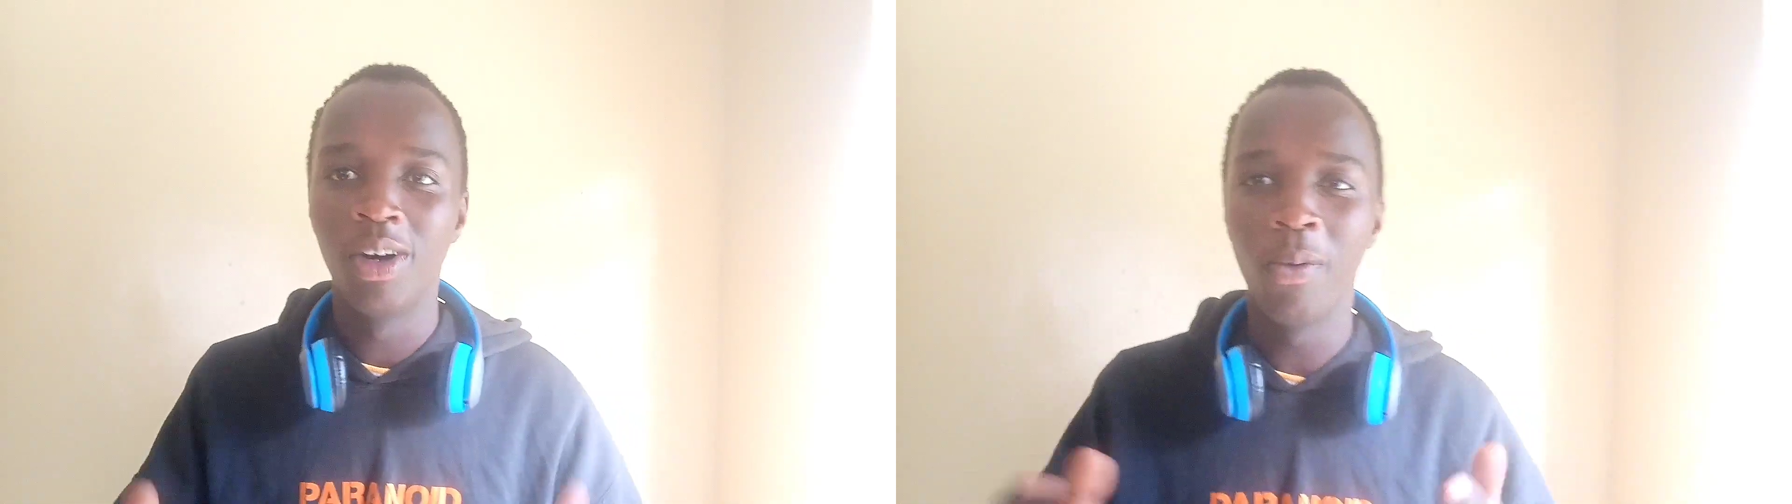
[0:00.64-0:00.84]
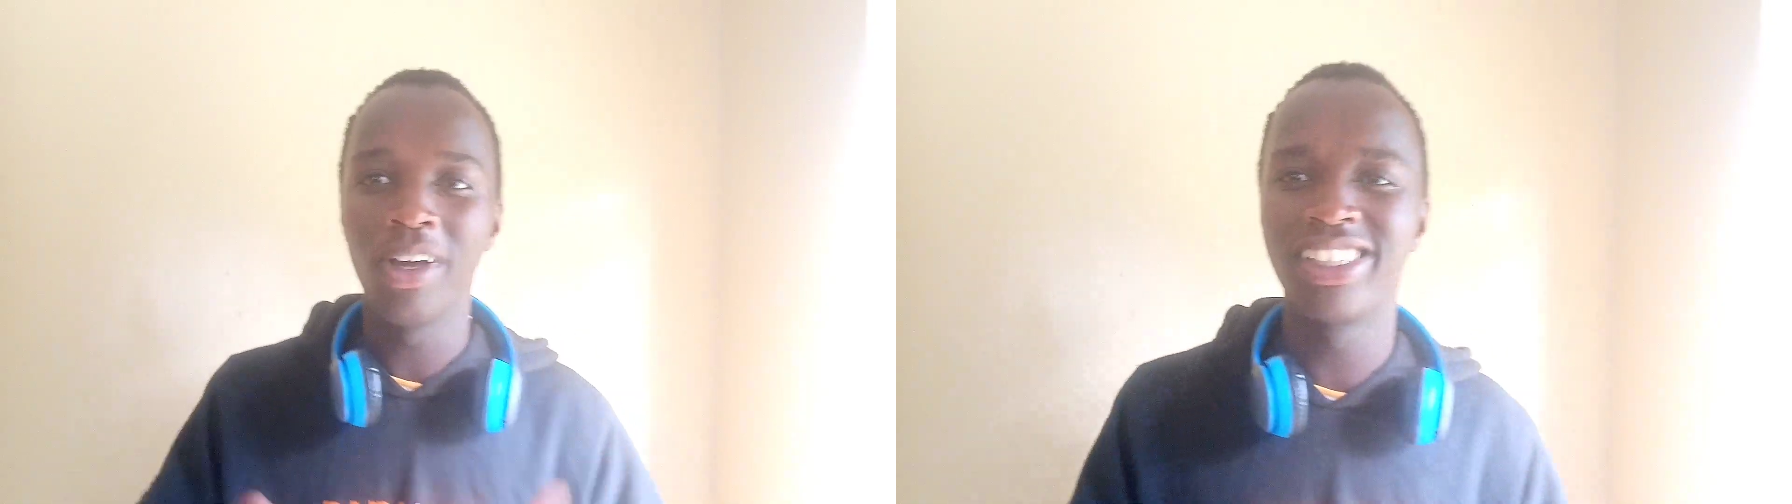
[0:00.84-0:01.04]

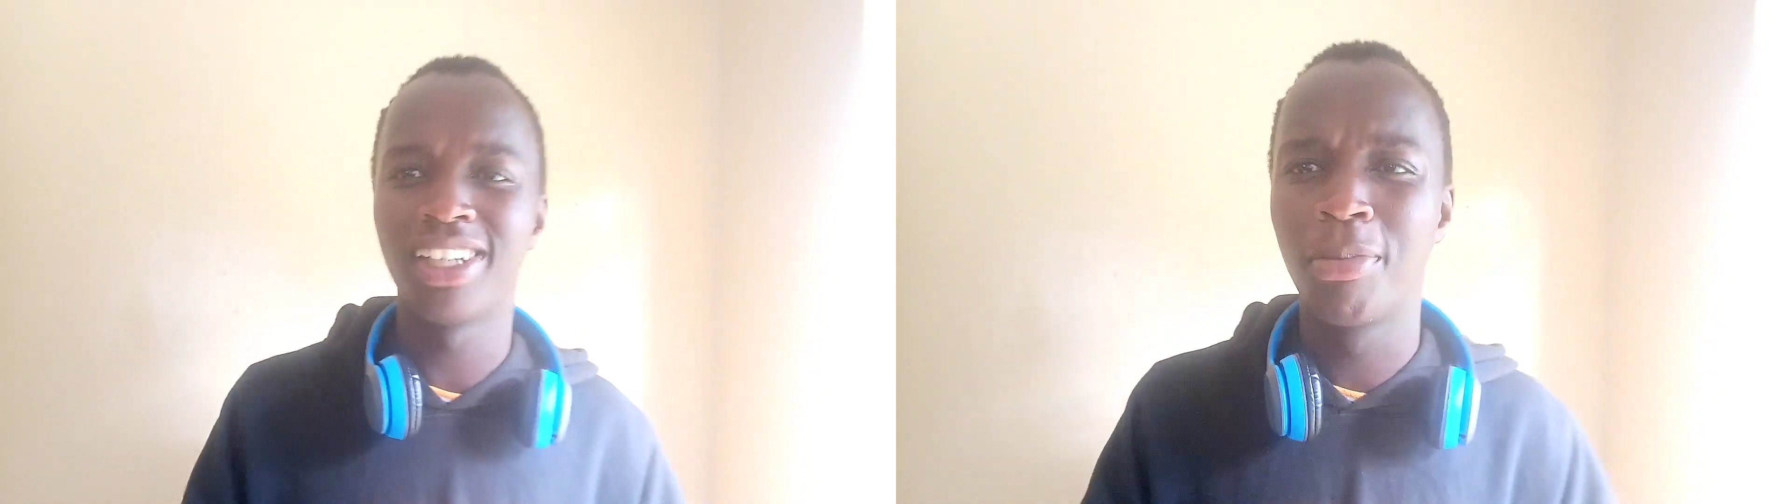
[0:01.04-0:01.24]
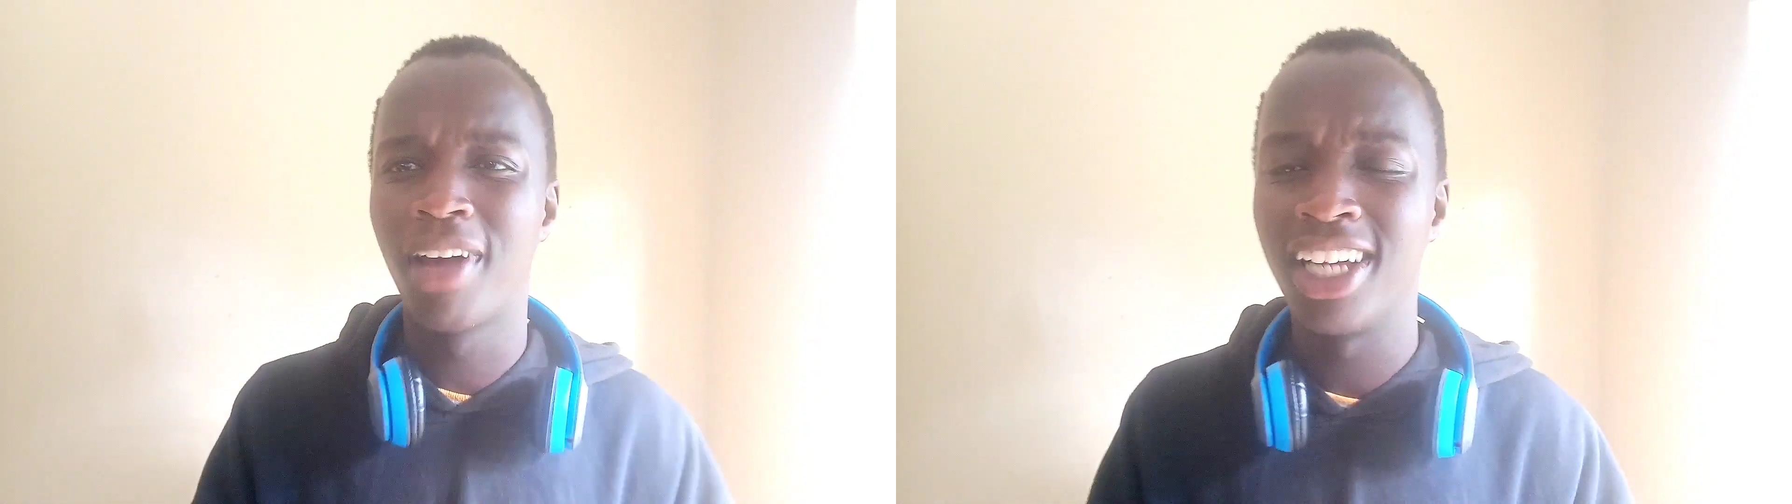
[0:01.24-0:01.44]
what is
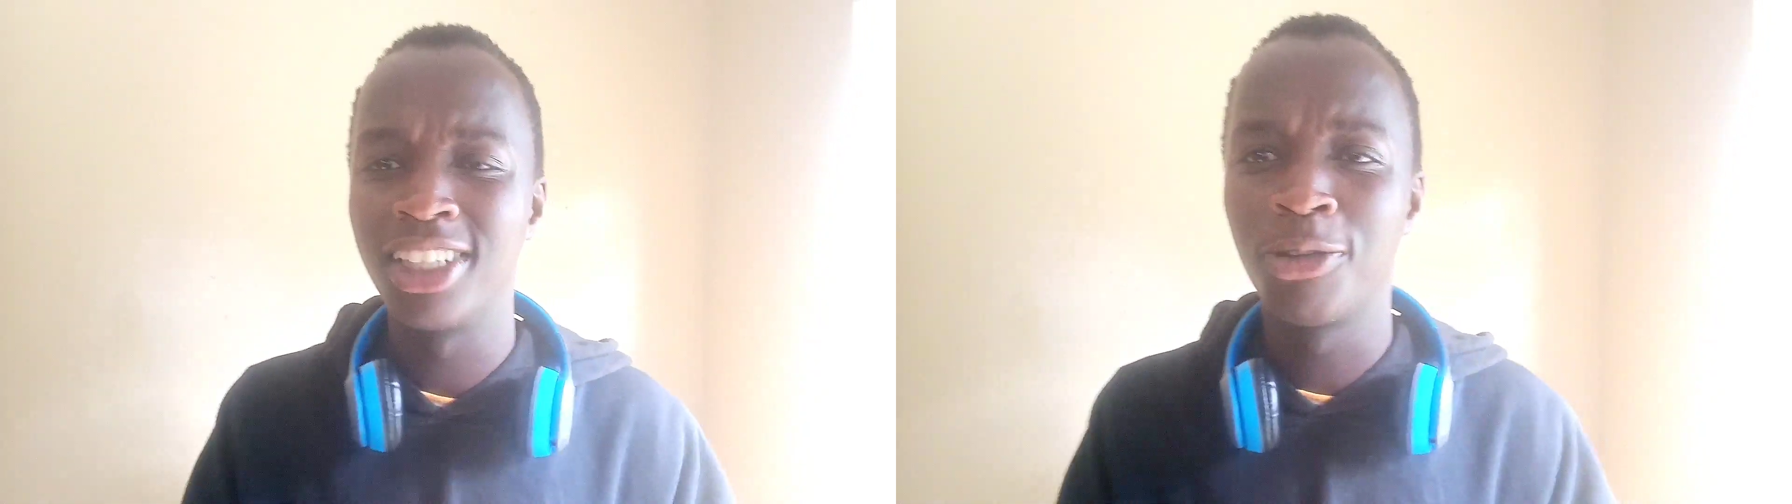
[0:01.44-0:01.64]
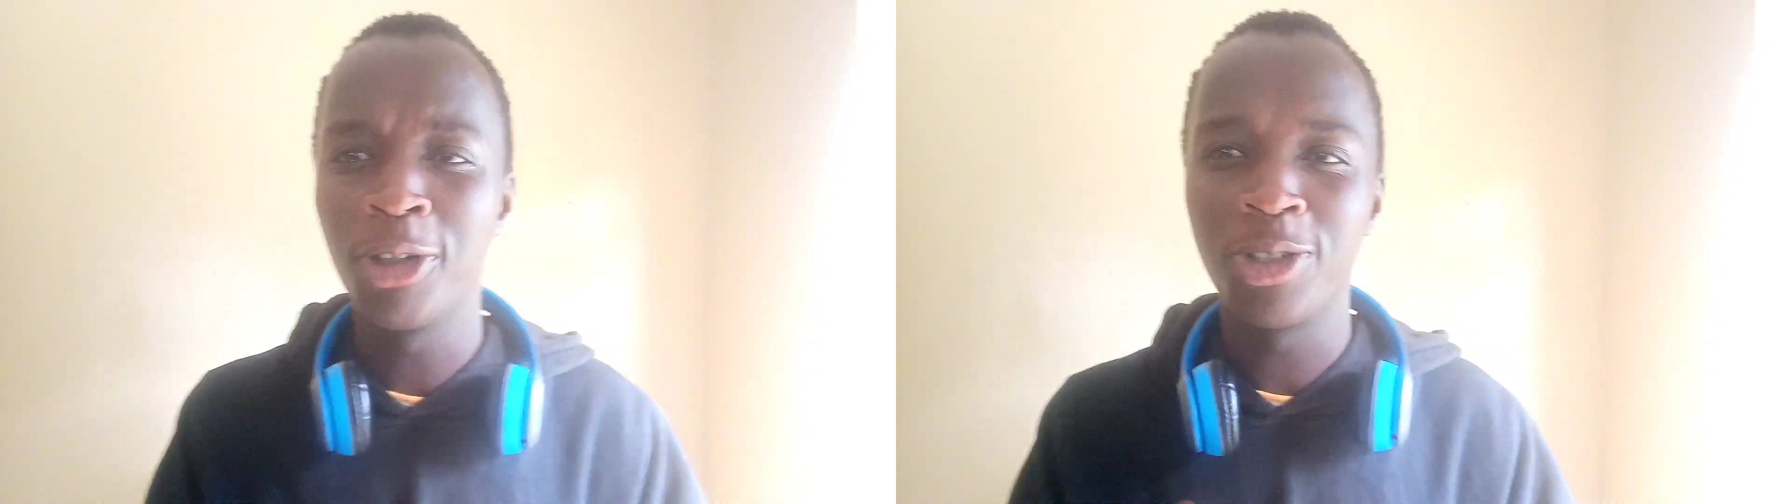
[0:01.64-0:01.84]
up
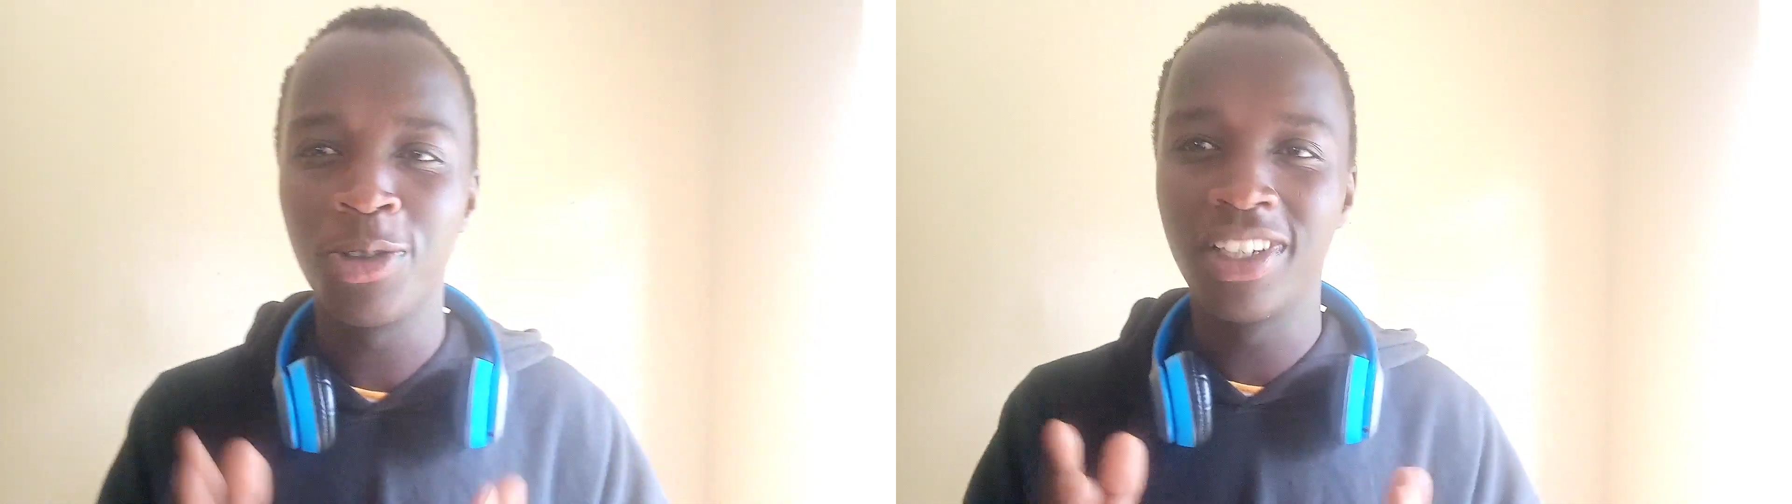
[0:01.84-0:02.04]
guys fortune